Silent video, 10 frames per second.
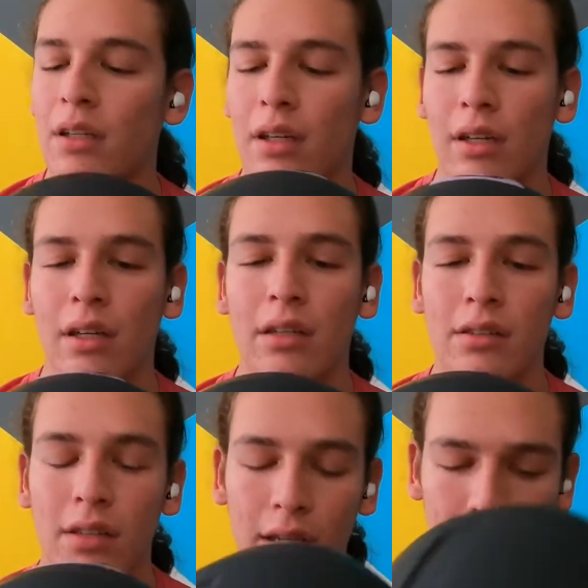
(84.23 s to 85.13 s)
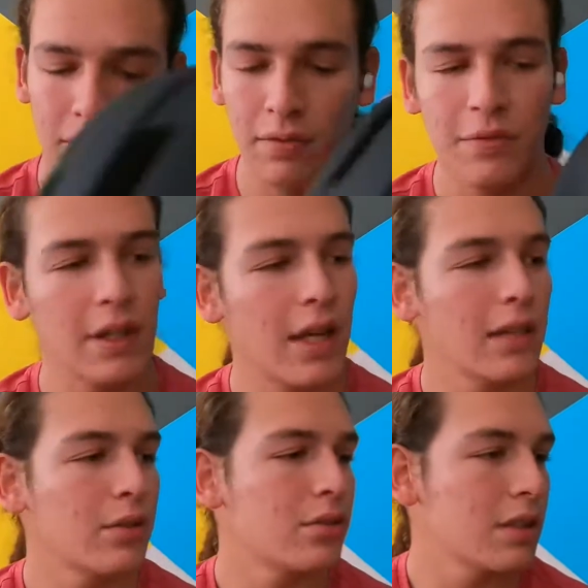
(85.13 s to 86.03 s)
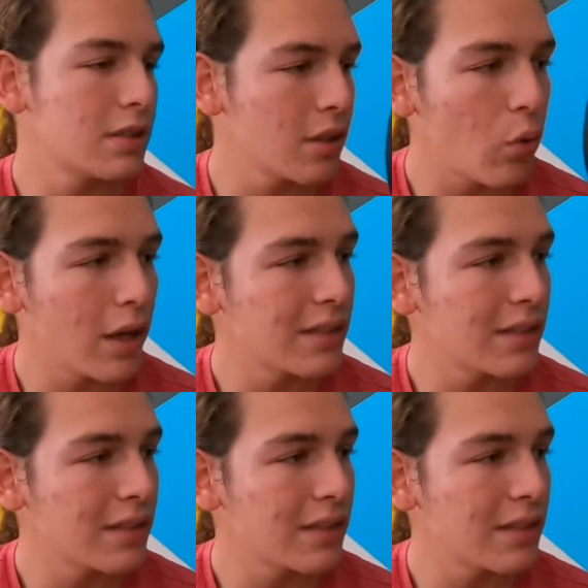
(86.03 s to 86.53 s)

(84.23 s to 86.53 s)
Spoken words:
and it's like 59 to 61